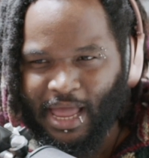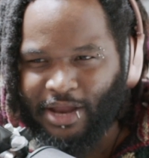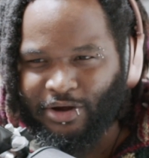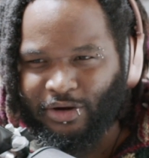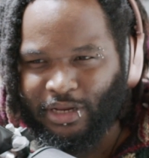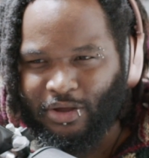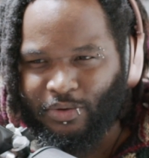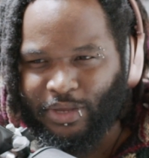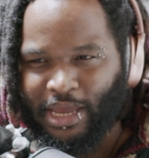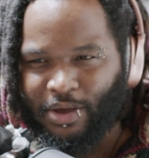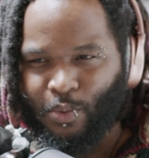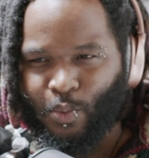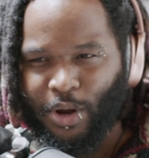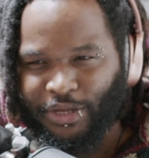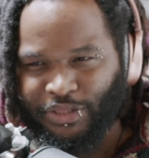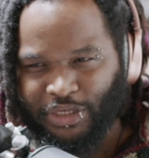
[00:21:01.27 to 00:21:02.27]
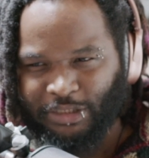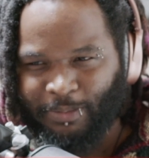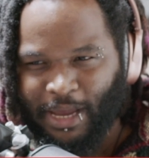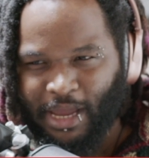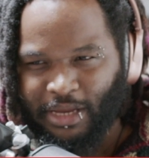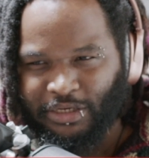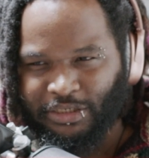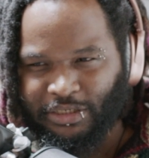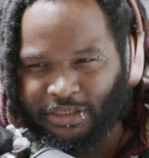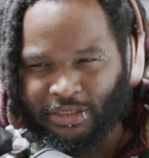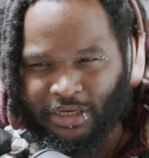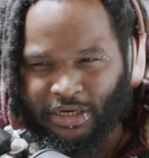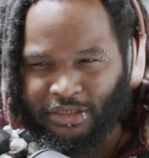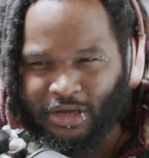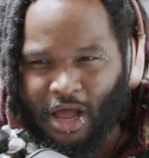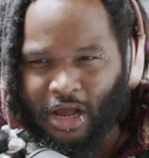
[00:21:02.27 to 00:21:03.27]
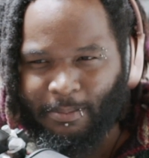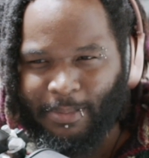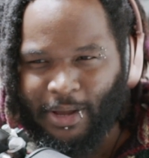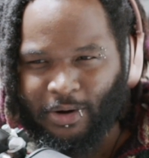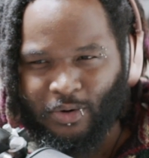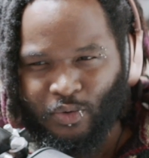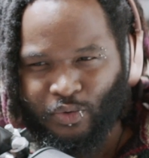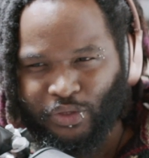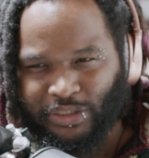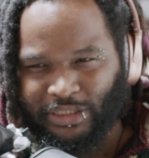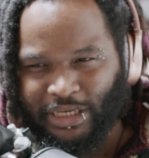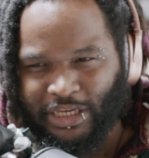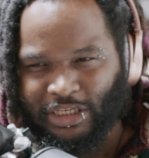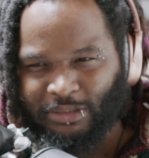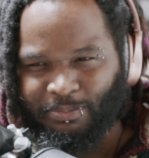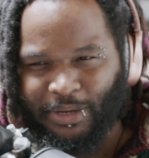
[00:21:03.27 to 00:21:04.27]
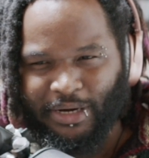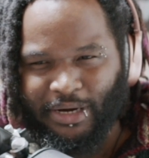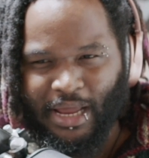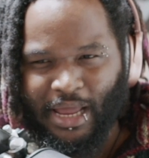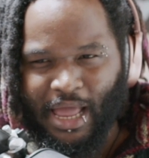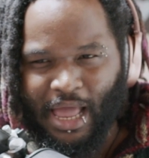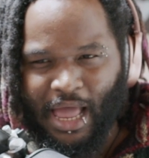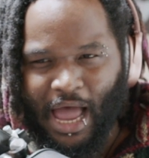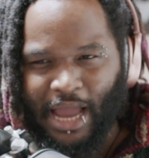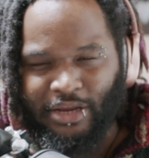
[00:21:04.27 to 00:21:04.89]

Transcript: And you're like, okay, one of these pages is going to talk about who this is, but I